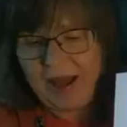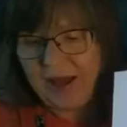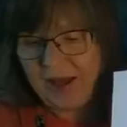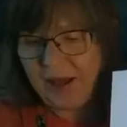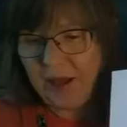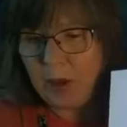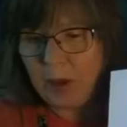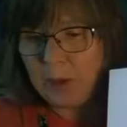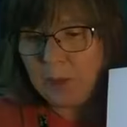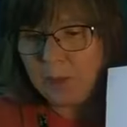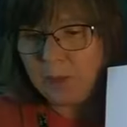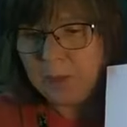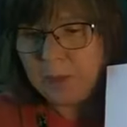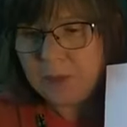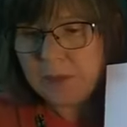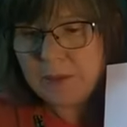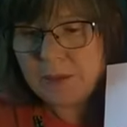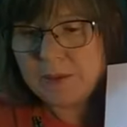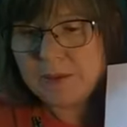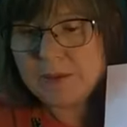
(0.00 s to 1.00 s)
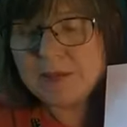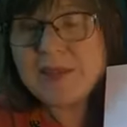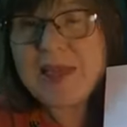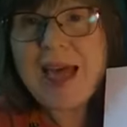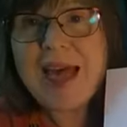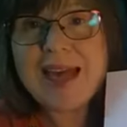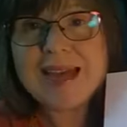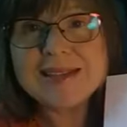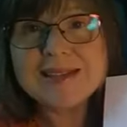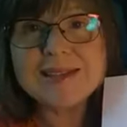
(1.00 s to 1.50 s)
Um,
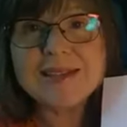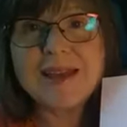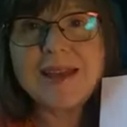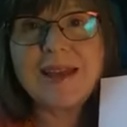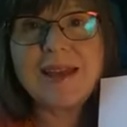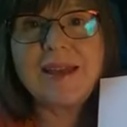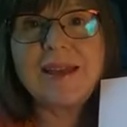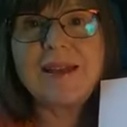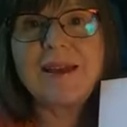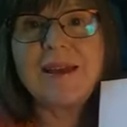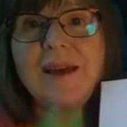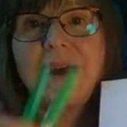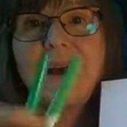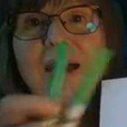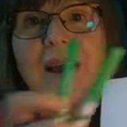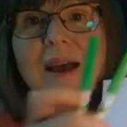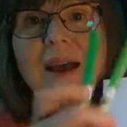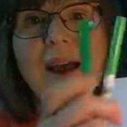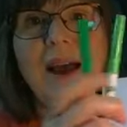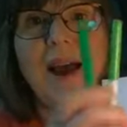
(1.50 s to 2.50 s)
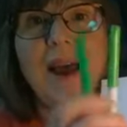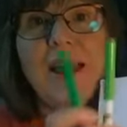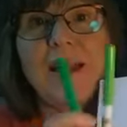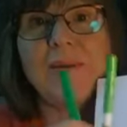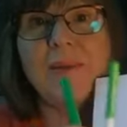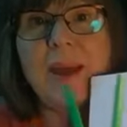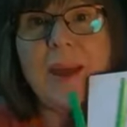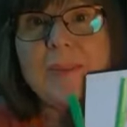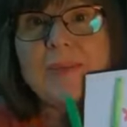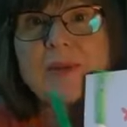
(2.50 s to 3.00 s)
last thing, I
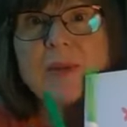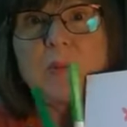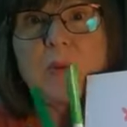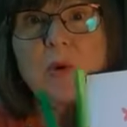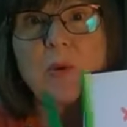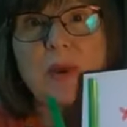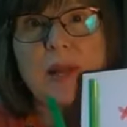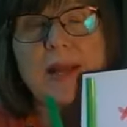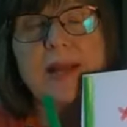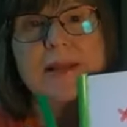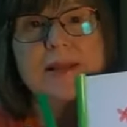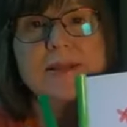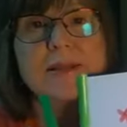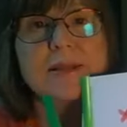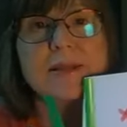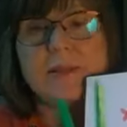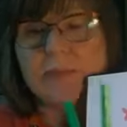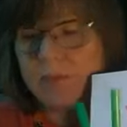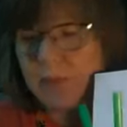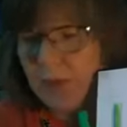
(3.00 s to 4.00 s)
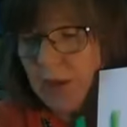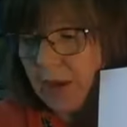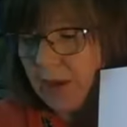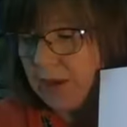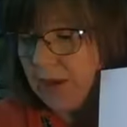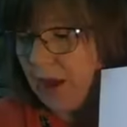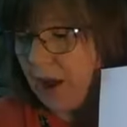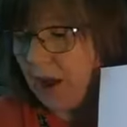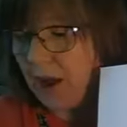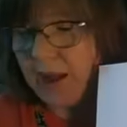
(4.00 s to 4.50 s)
grabbed some greens.
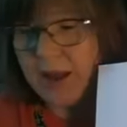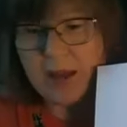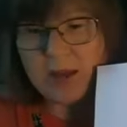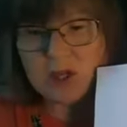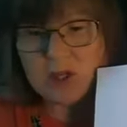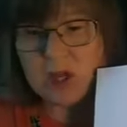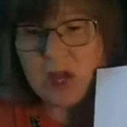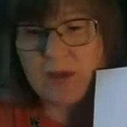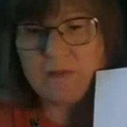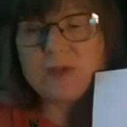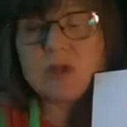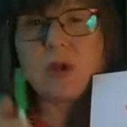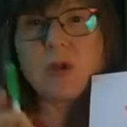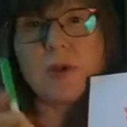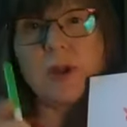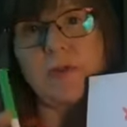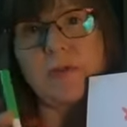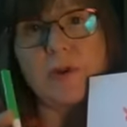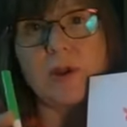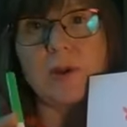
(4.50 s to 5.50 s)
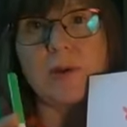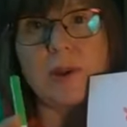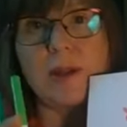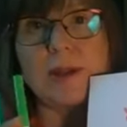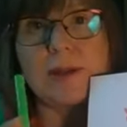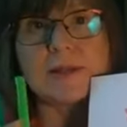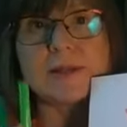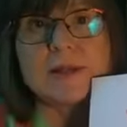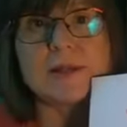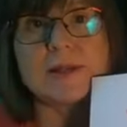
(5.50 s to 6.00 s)
Now I actually have two different
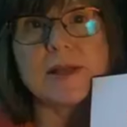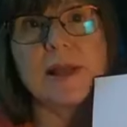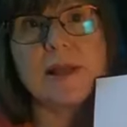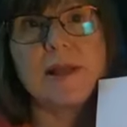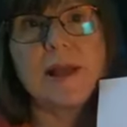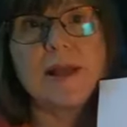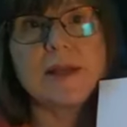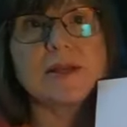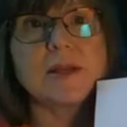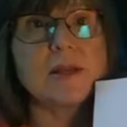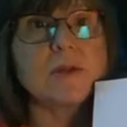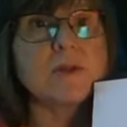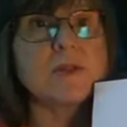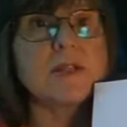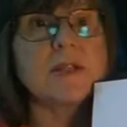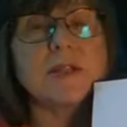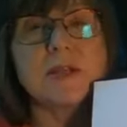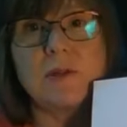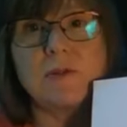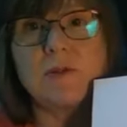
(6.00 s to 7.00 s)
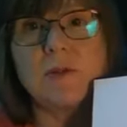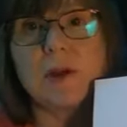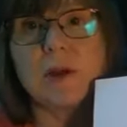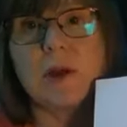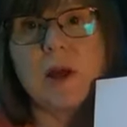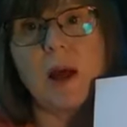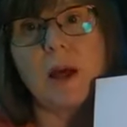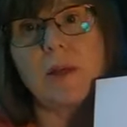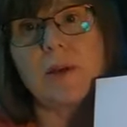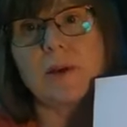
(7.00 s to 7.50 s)
greens because I like to use
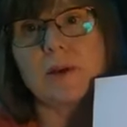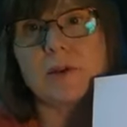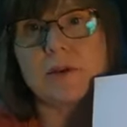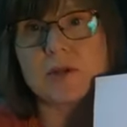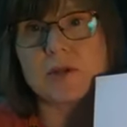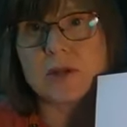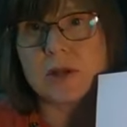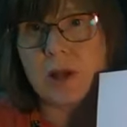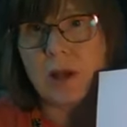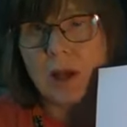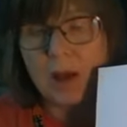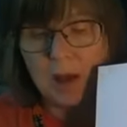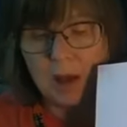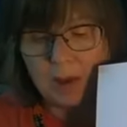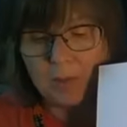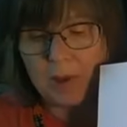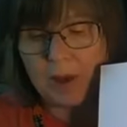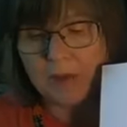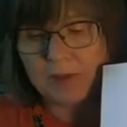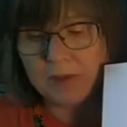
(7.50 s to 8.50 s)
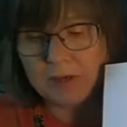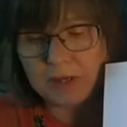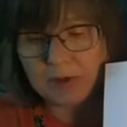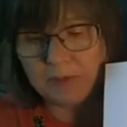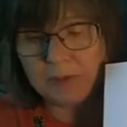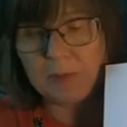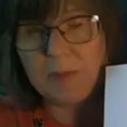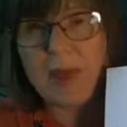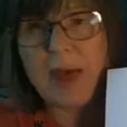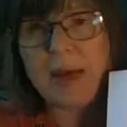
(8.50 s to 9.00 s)
different colors um, on the
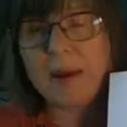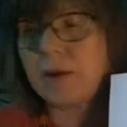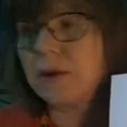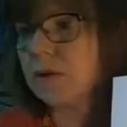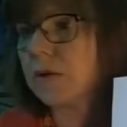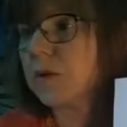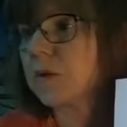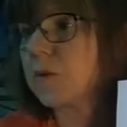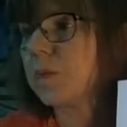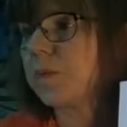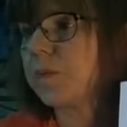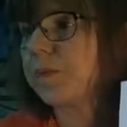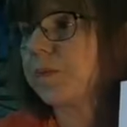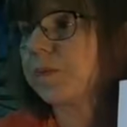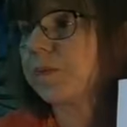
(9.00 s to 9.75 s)
different petals.